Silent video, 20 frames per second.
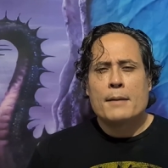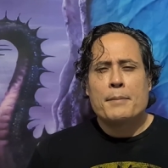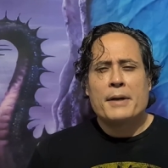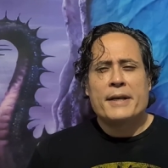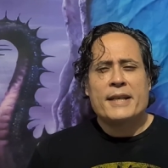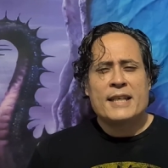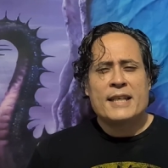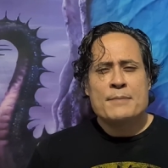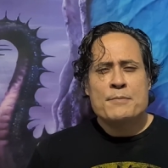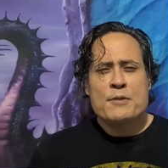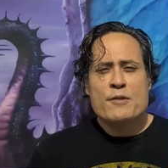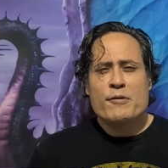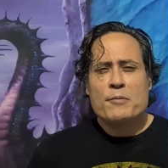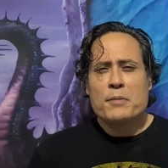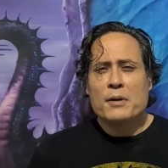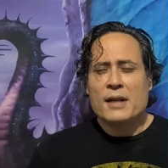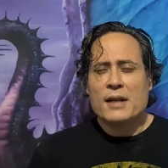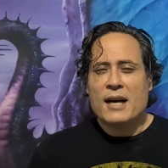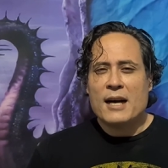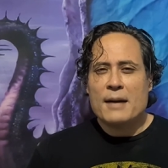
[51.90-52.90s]
But
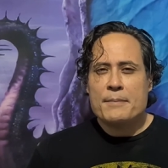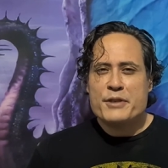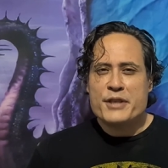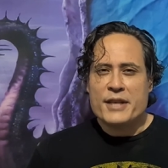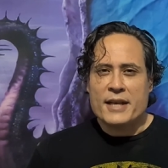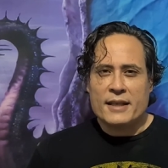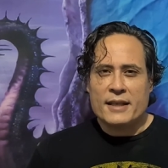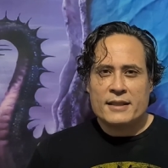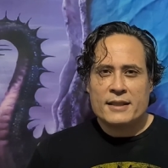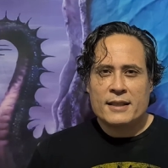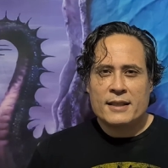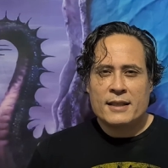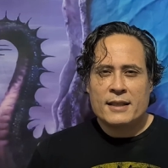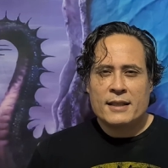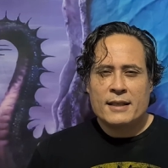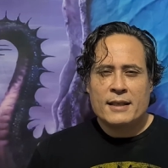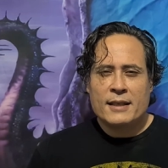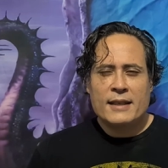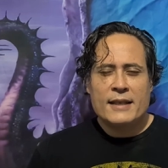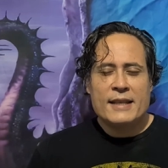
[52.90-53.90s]
Immovable Object
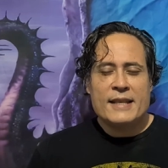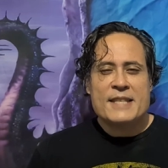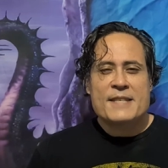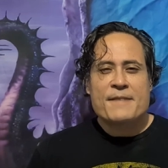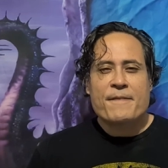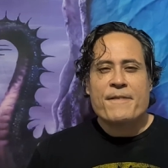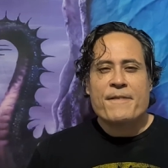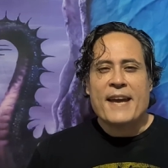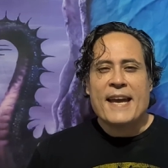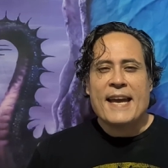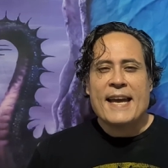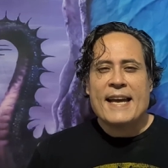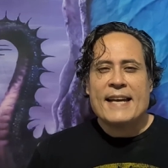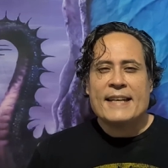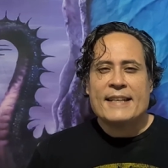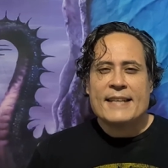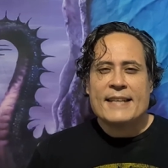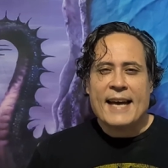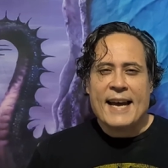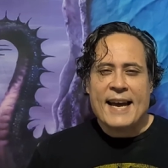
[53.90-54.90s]
is
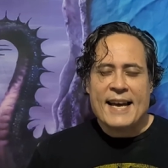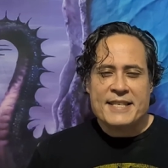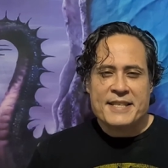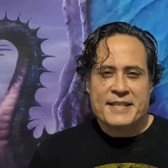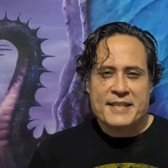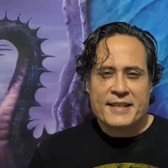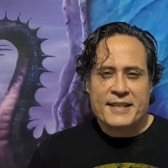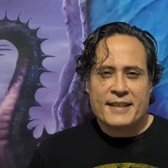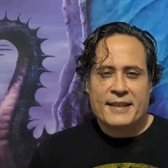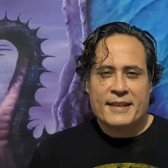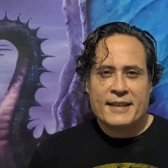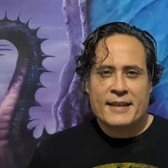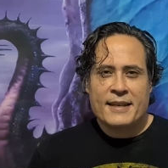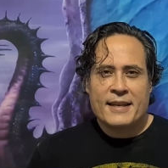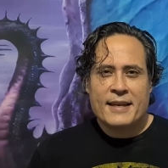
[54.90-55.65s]
fantastic.